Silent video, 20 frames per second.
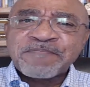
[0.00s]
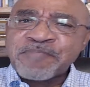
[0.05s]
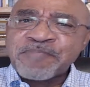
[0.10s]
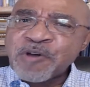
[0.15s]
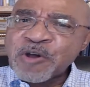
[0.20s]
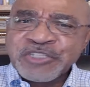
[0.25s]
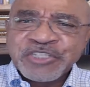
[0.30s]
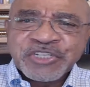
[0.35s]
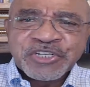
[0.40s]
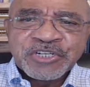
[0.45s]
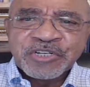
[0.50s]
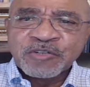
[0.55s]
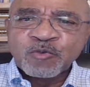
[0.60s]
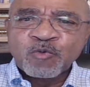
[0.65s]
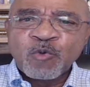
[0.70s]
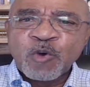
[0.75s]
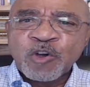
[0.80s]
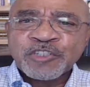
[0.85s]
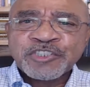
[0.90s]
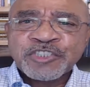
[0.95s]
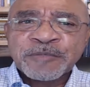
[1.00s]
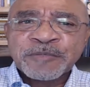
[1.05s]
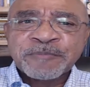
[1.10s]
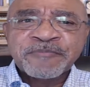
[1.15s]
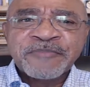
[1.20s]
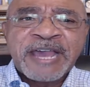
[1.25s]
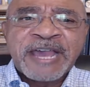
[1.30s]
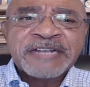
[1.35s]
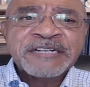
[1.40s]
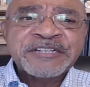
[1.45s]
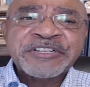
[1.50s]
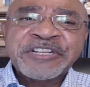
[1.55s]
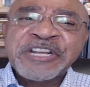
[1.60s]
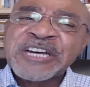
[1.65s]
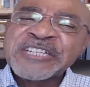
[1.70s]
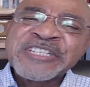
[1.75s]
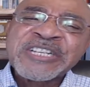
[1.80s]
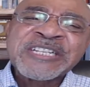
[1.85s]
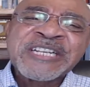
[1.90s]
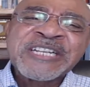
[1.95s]
Personal worship that
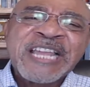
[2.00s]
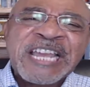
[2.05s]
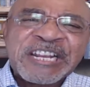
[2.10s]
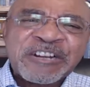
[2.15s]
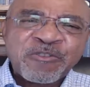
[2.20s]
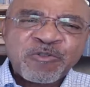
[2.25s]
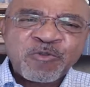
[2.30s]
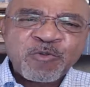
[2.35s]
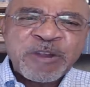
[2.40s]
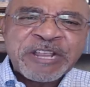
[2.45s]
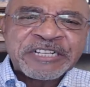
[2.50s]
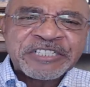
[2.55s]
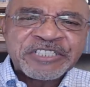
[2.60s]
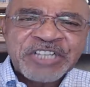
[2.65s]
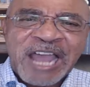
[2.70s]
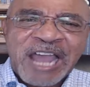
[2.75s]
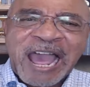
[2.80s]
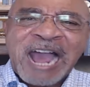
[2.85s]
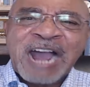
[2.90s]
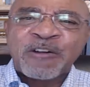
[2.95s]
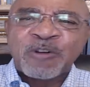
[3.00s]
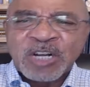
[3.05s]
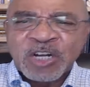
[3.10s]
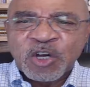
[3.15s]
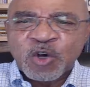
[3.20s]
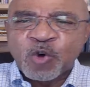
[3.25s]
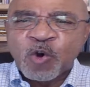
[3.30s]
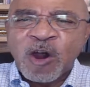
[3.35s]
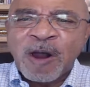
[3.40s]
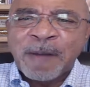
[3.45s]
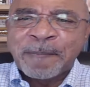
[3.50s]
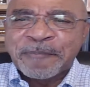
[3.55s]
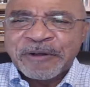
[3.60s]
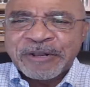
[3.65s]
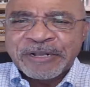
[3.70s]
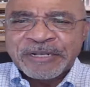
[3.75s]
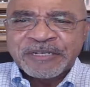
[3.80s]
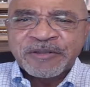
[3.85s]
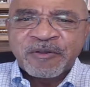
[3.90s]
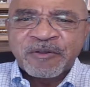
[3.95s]
doesn't enrich our
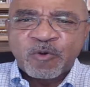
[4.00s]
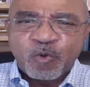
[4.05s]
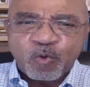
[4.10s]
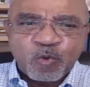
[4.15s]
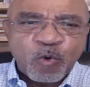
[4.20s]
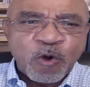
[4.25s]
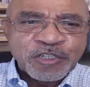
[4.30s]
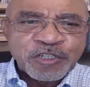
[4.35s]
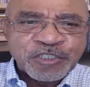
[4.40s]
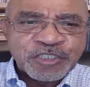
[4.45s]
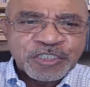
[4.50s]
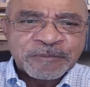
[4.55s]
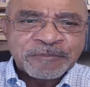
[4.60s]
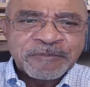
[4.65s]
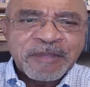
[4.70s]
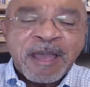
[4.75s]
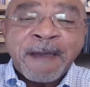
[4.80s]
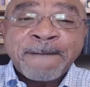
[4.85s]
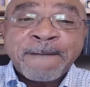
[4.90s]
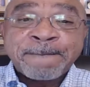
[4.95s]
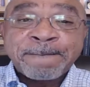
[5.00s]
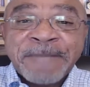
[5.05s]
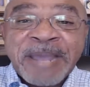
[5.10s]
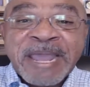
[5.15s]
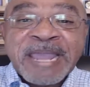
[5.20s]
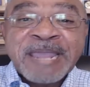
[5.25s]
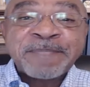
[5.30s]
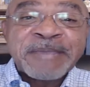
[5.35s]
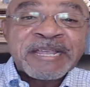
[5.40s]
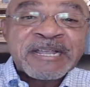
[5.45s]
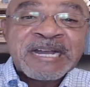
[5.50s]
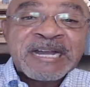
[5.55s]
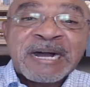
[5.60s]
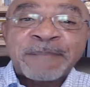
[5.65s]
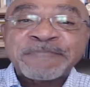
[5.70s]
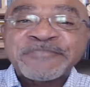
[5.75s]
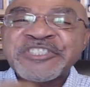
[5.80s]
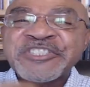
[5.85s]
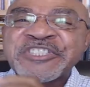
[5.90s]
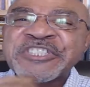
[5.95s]
cooperative worship may
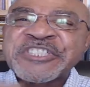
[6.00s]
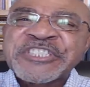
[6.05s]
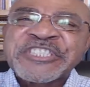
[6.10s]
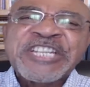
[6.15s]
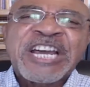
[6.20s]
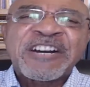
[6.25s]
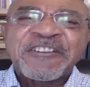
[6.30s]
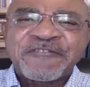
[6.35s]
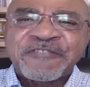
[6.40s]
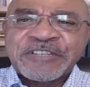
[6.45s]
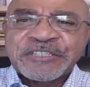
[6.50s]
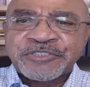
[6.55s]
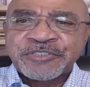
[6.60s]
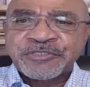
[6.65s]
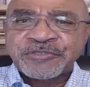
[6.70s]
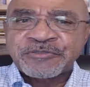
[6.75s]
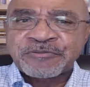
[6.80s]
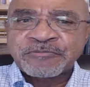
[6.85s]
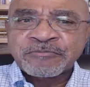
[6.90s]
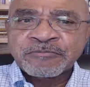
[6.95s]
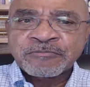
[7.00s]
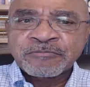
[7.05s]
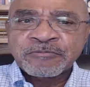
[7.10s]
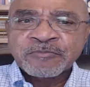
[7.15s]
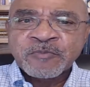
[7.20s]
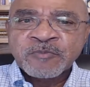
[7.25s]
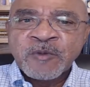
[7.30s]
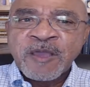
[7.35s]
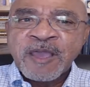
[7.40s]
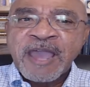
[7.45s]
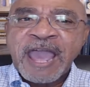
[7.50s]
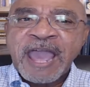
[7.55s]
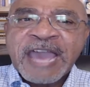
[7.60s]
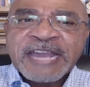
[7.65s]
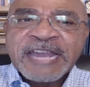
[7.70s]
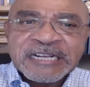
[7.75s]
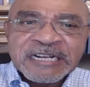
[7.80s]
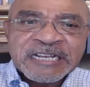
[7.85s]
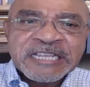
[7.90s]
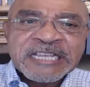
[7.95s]
become selfish
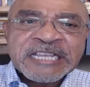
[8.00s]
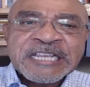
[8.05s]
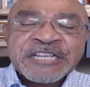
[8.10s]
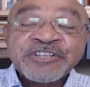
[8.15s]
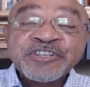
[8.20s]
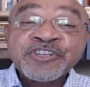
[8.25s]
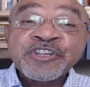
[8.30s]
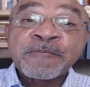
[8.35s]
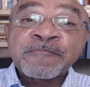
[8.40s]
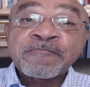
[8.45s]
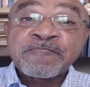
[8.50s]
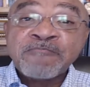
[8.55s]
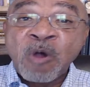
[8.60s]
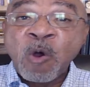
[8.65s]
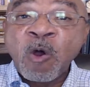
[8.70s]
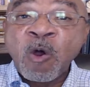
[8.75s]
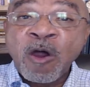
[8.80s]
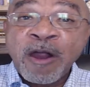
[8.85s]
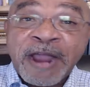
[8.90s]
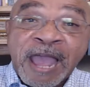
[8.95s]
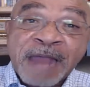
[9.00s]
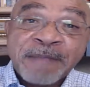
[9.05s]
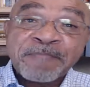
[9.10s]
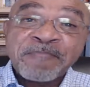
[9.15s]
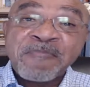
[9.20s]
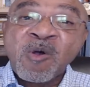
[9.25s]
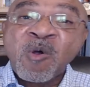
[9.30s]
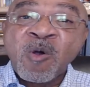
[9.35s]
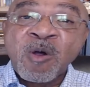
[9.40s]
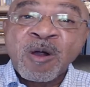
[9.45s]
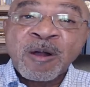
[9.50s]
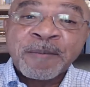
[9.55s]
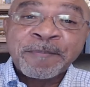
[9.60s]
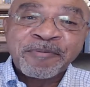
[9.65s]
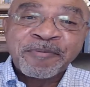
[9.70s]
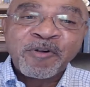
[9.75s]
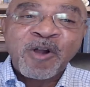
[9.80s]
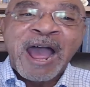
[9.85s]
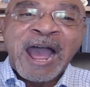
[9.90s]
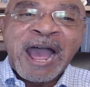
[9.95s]
and lead to more and more
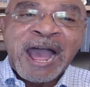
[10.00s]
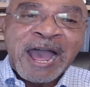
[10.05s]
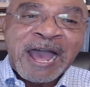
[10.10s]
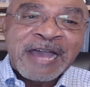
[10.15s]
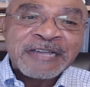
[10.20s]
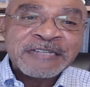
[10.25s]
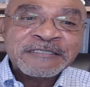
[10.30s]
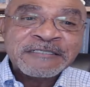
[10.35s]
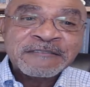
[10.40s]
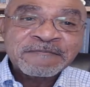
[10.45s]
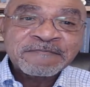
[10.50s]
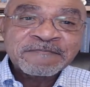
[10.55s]
pride